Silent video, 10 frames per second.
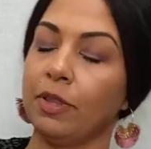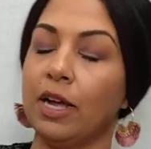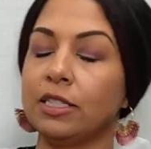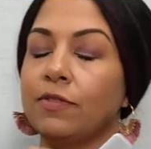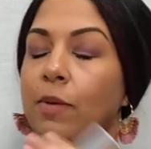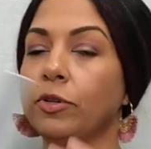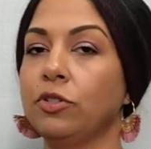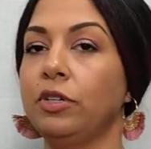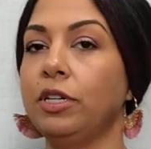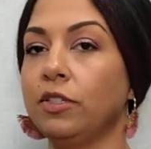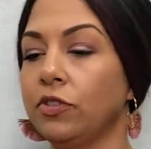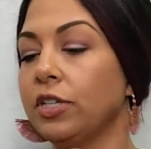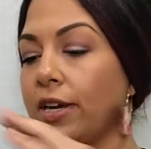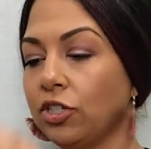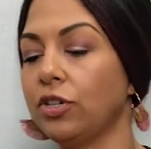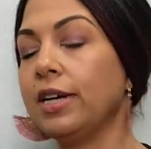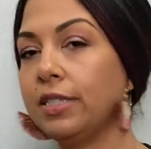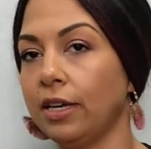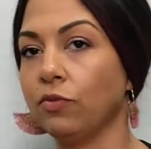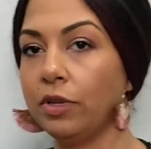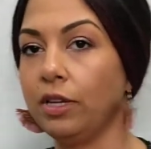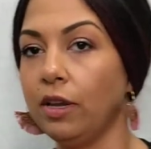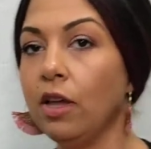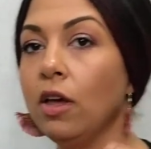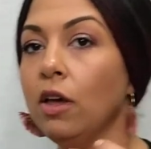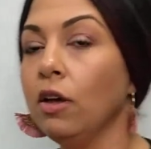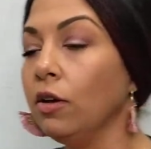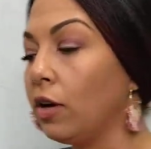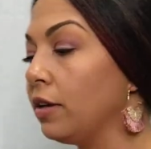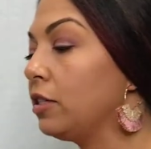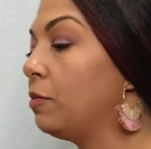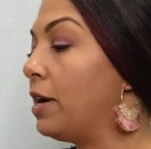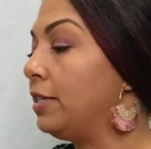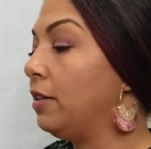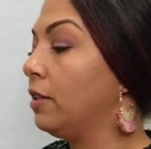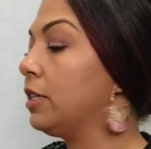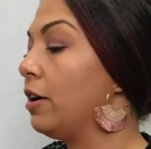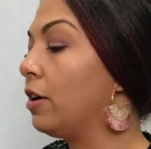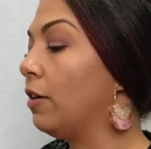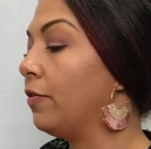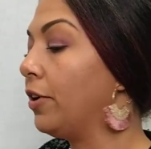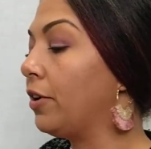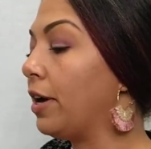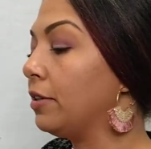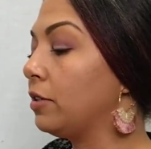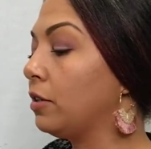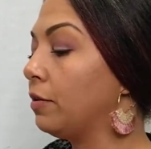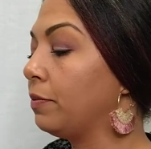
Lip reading: Lots of opportunities for texturizing and really customizing this haircut for your guest.